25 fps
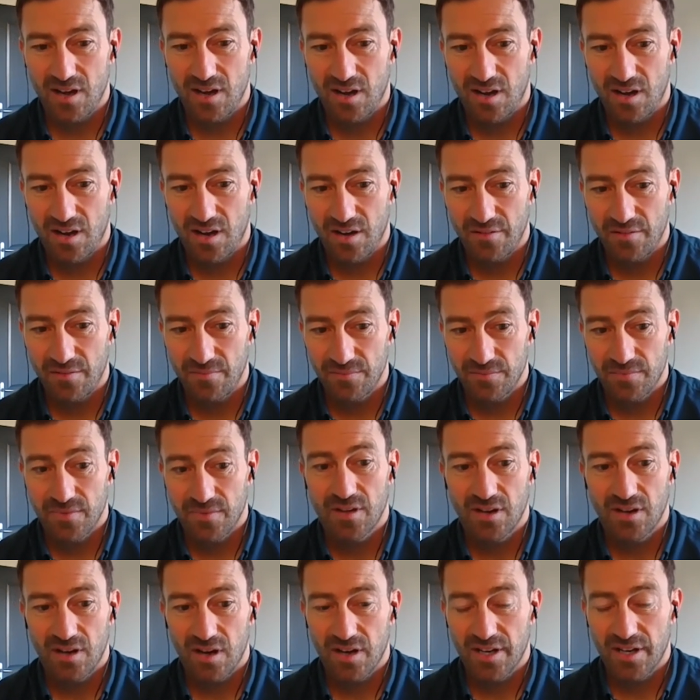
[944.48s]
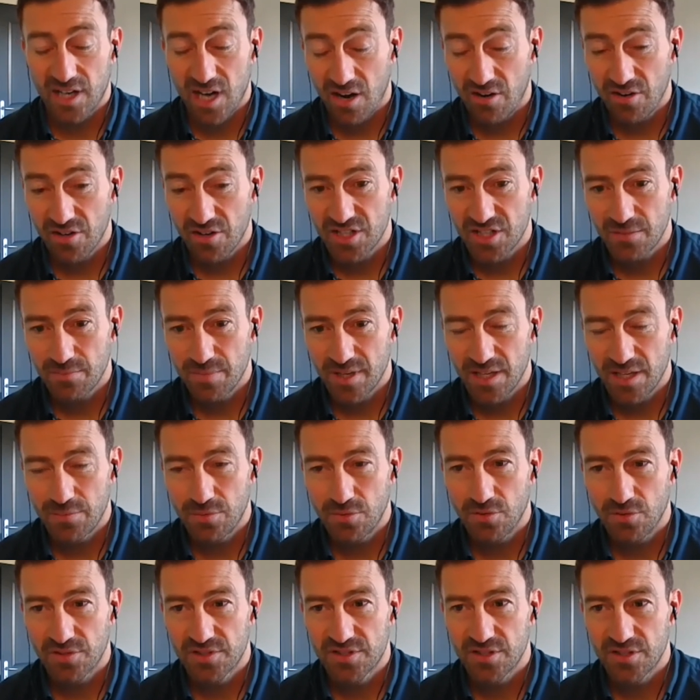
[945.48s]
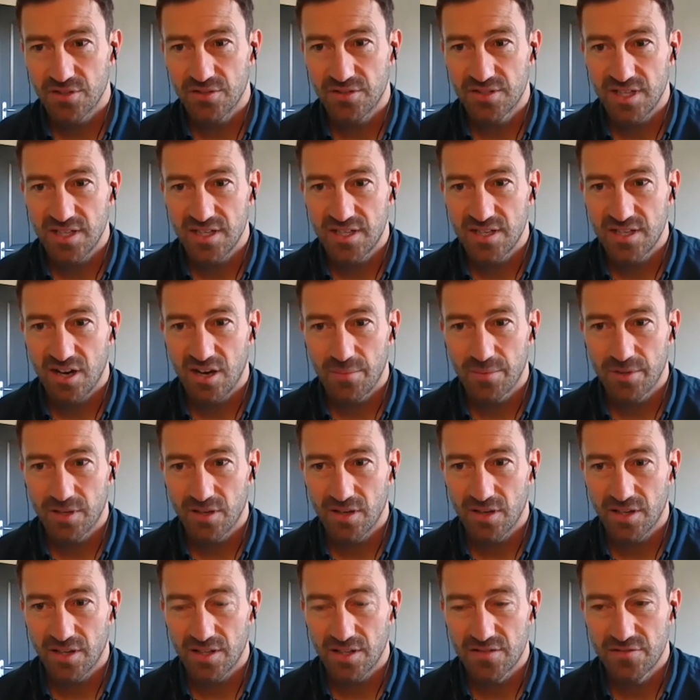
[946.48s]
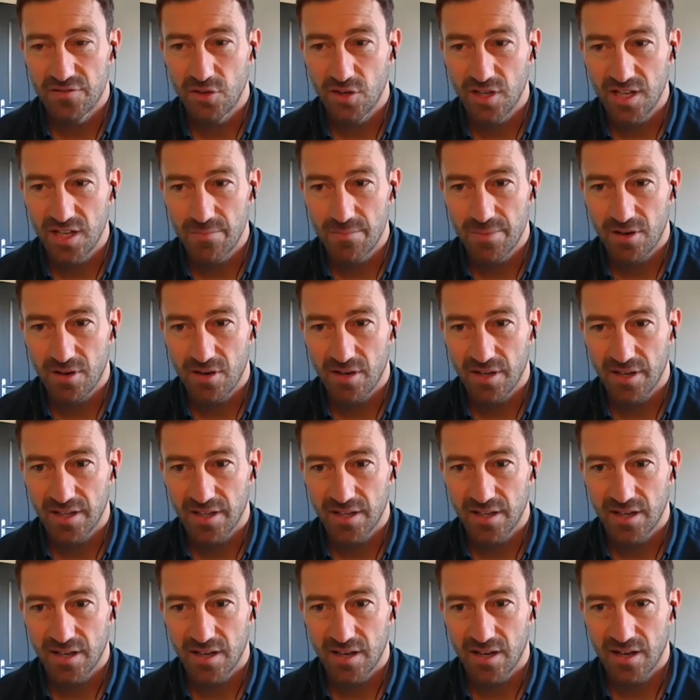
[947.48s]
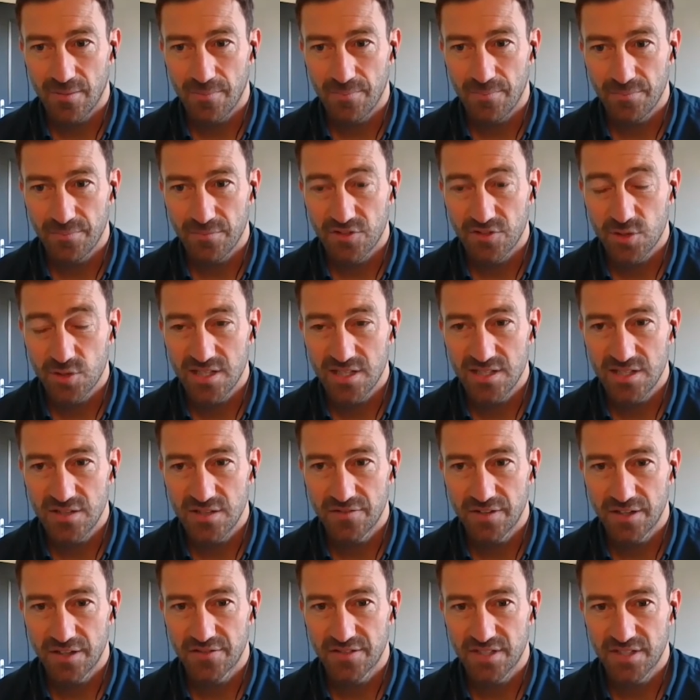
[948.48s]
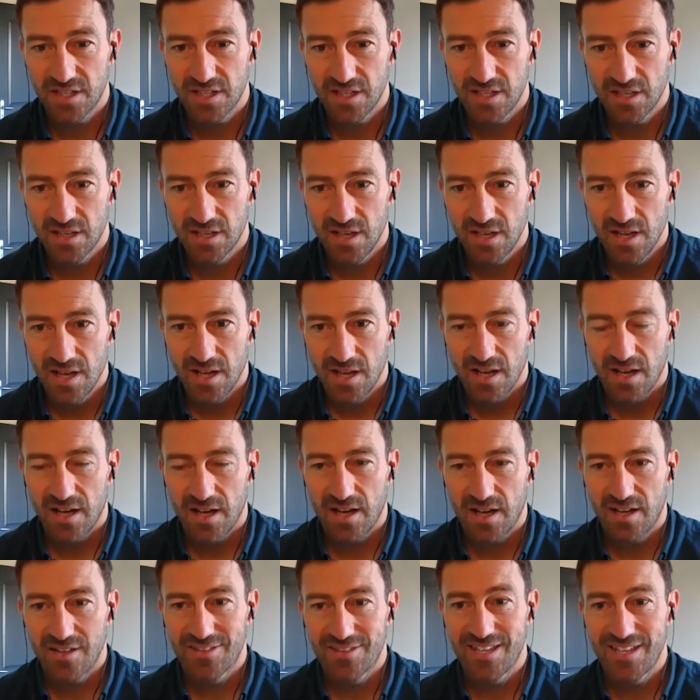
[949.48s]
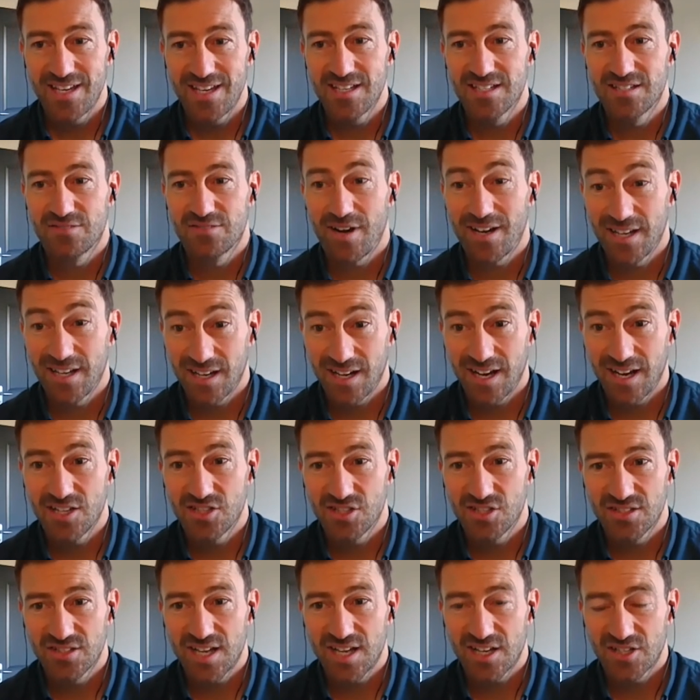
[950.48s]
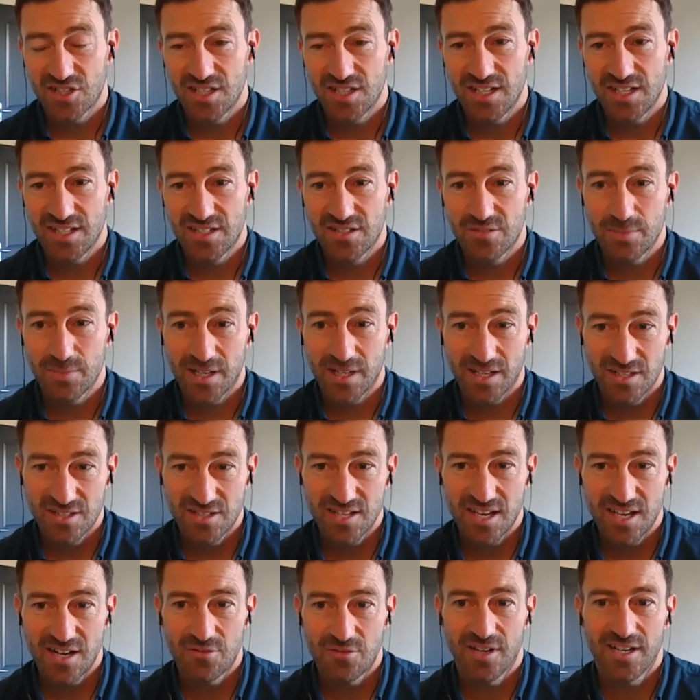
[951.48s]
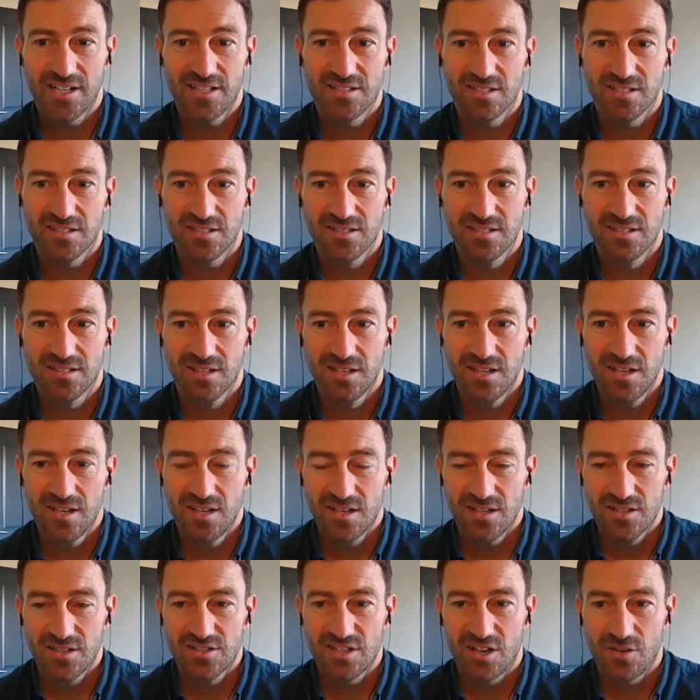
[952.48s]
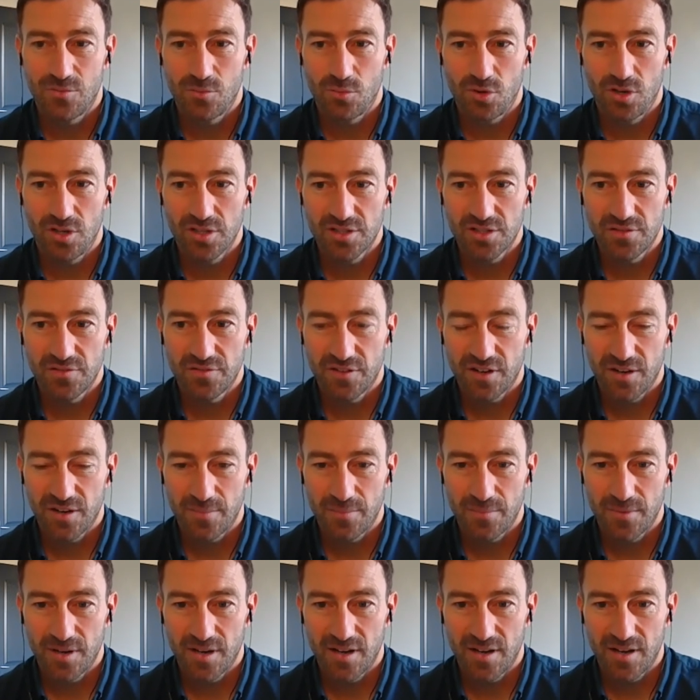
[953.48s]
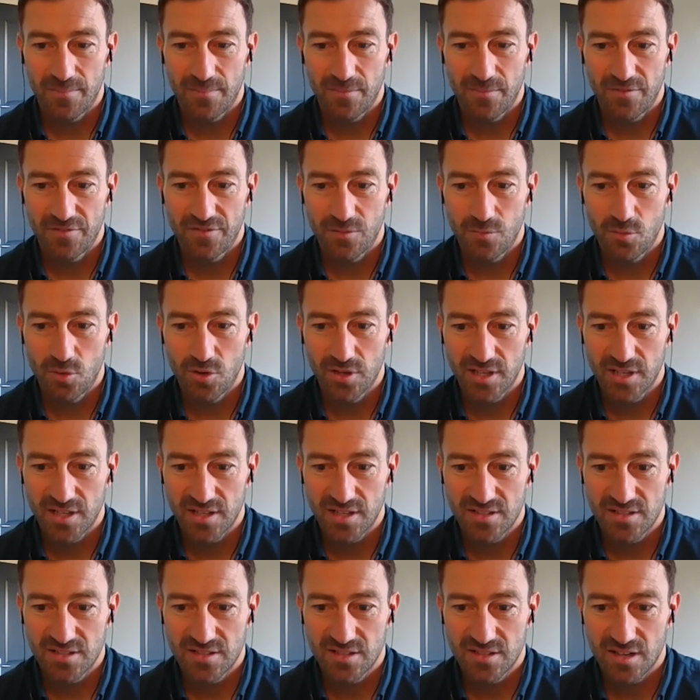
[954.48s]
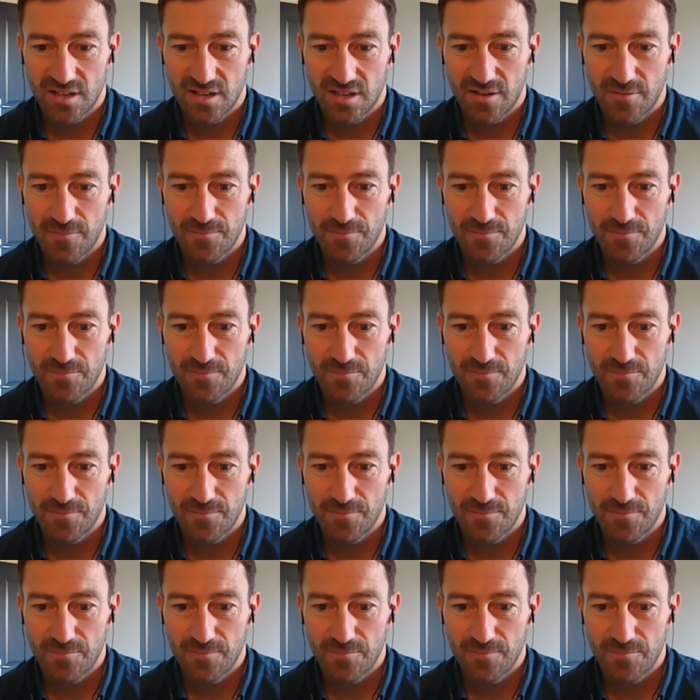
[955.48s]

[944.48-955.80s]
are encouraging people to decarbonize fully by 2050. These regulations actually need to be accelerated somewhat from what is